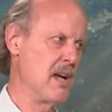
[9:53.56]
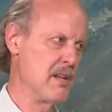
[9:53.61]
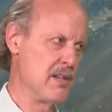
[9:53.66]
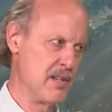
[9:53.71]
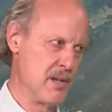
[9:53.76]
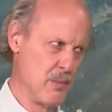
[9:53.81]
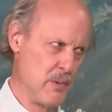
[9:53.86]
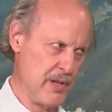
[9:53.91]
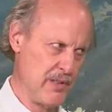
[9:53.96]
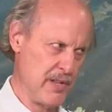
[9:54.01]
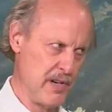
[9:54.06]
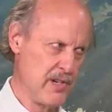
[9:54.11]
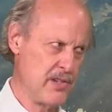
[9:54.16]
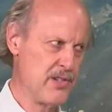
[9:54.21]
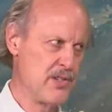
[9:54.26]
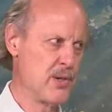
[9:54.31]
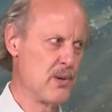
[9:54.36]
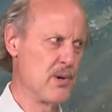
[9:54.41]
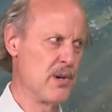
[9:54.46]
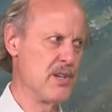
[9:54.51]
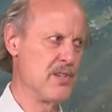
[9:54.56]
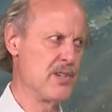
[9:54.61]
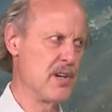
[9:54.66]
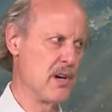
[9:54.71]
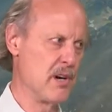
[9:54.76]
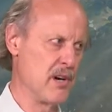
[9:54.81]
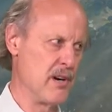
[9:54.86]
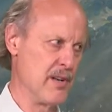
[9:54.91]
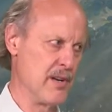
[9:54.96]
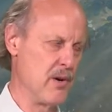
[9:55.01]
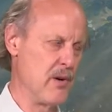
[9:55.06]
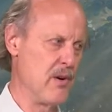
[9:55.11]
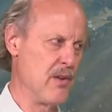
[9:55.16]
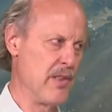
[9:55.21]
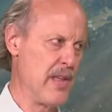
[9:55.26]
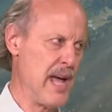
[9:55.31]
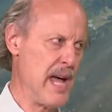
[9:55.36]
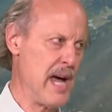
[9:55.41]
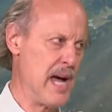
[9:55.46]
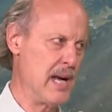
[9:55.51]
to what their stories are and all
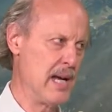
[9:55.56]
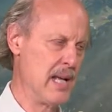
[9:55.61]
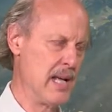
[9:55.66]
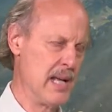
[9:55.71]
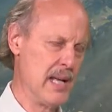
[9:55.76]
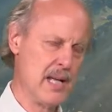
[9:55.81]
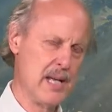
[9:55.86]
that,